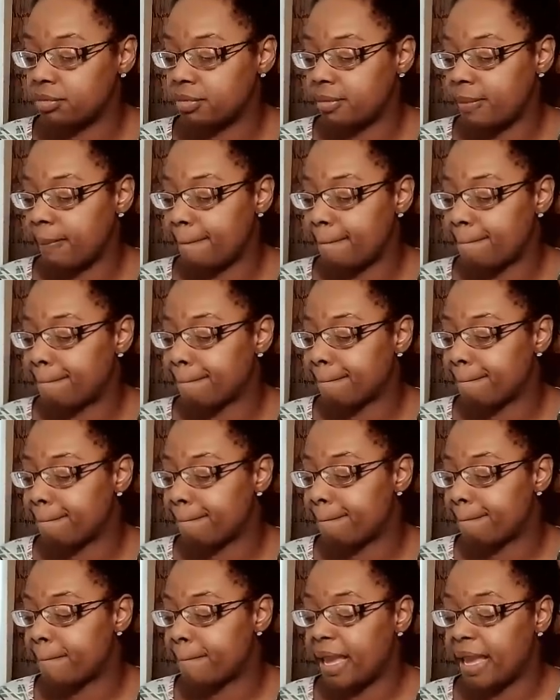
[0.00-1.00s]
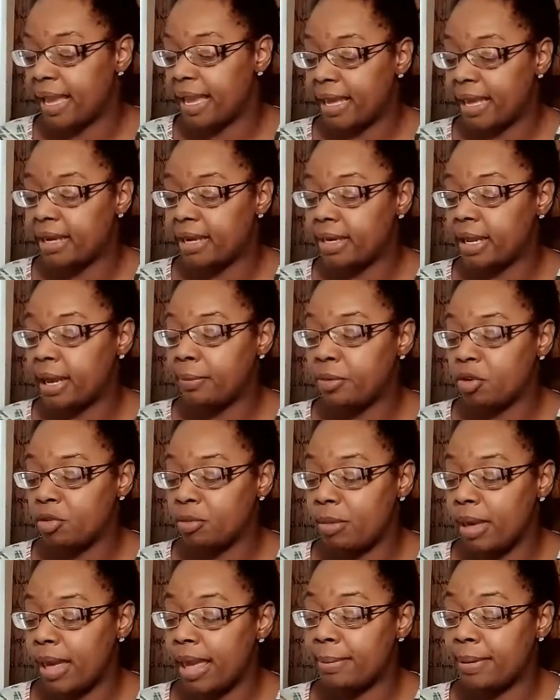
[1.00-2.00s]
You may end up leaving